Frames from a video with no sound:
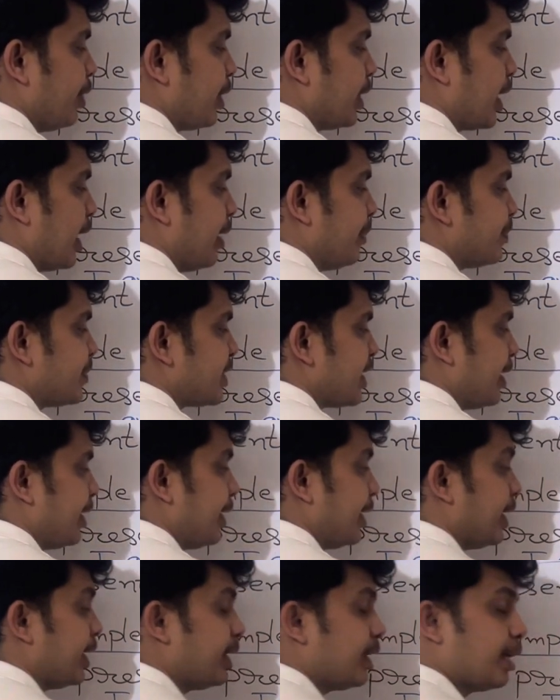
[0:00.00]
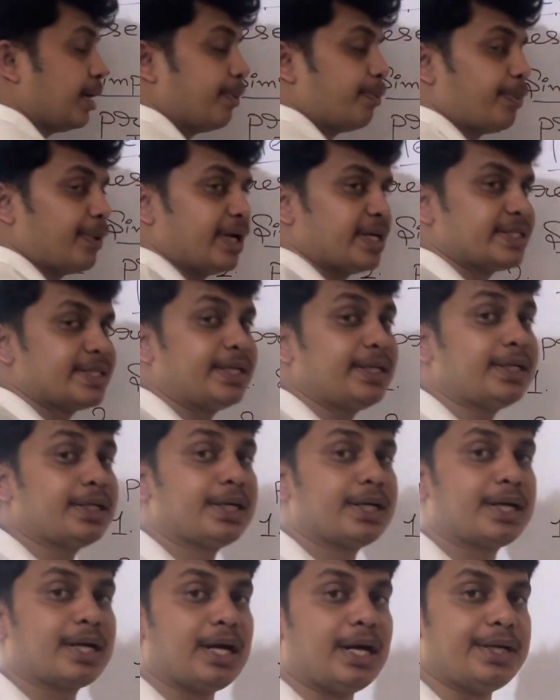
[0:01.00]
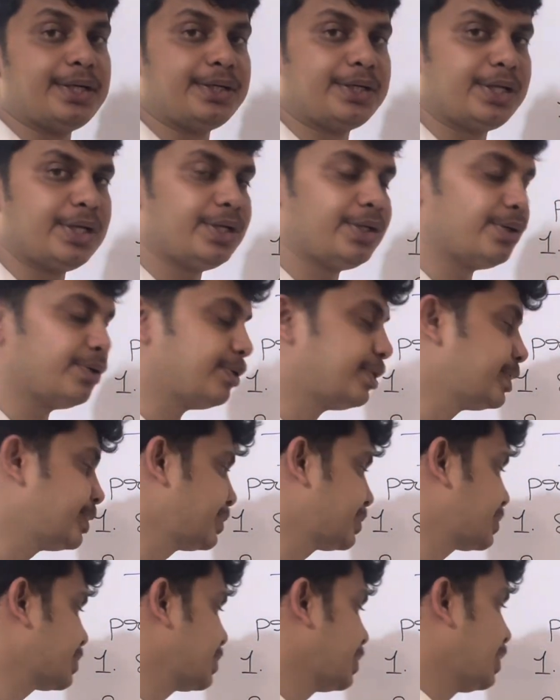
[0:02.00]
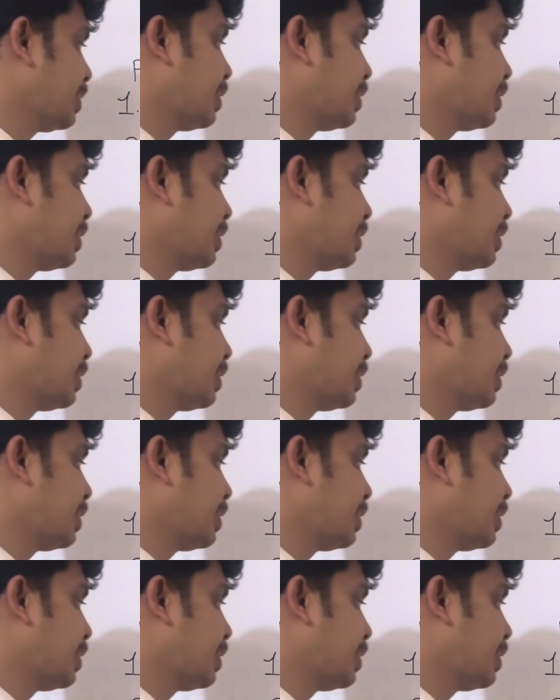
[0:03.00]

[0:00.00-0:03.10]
comes under present continuous.